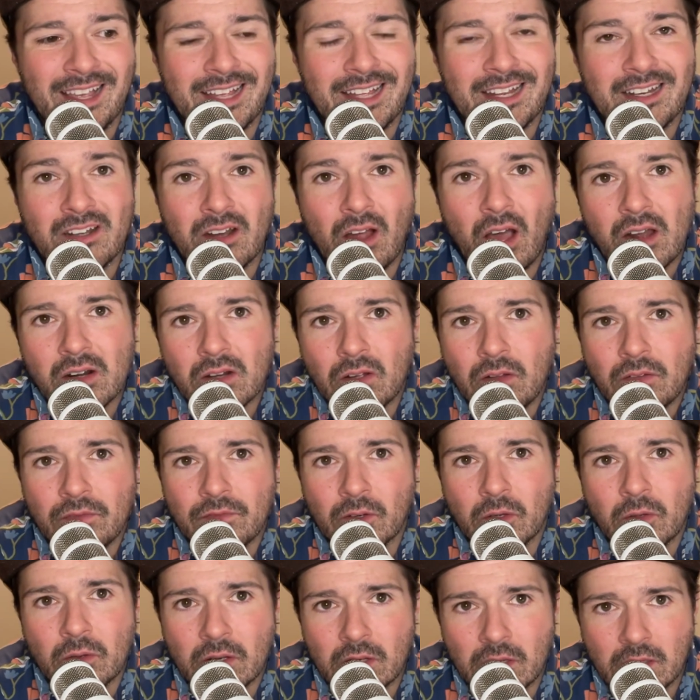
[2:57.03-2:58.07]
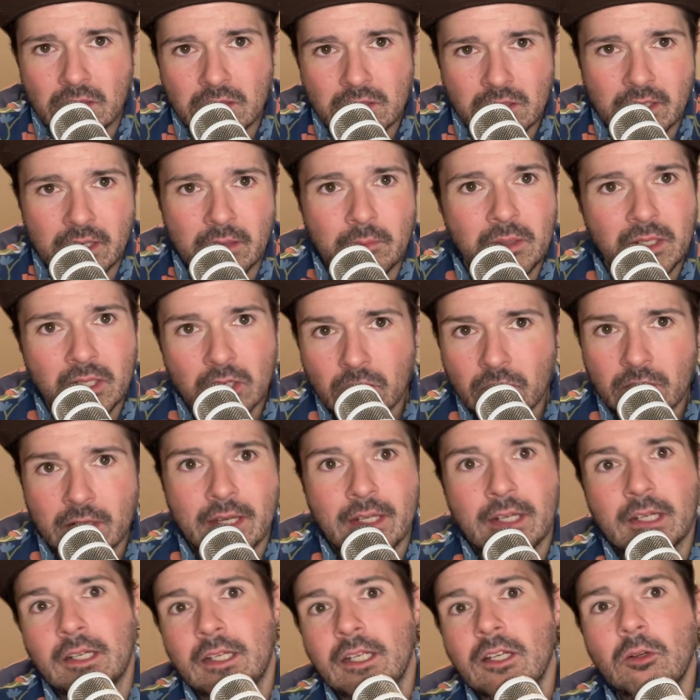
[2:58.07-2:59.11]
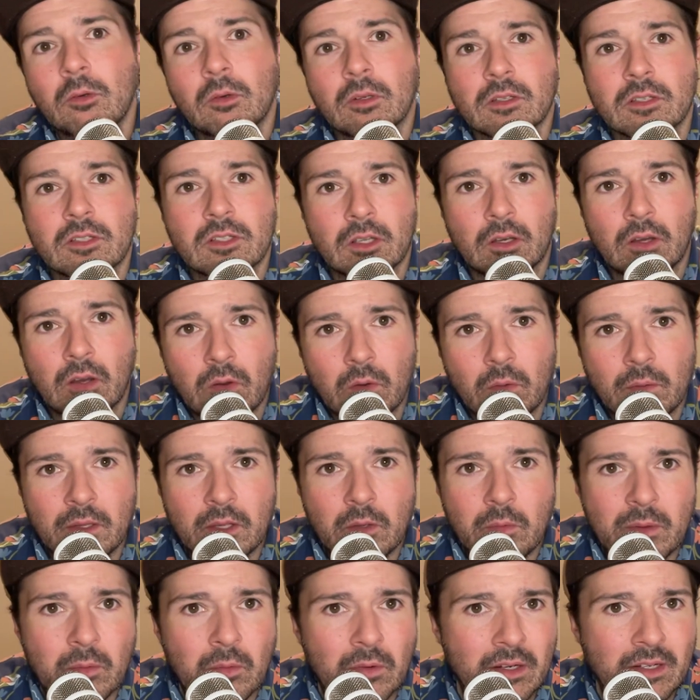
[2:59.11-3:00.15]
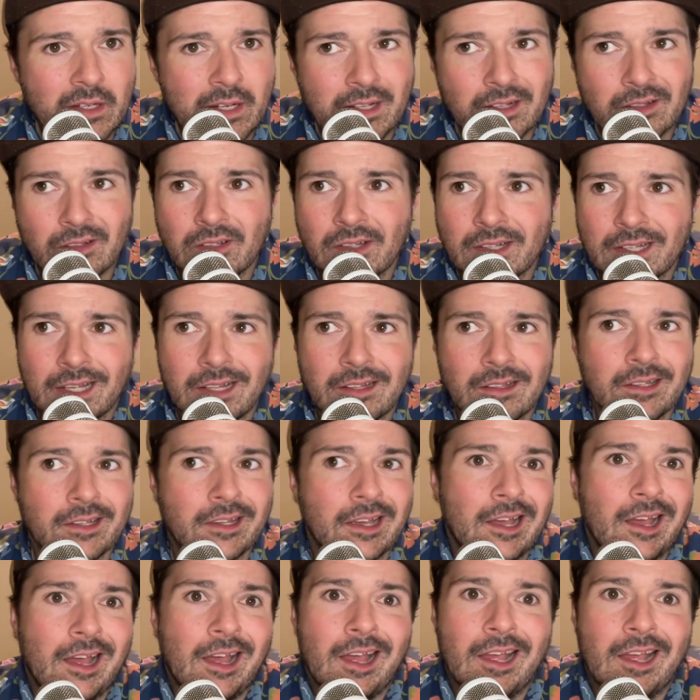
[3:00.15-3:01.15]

And not all phone calls can be created equal. So like, we want to take a look at like,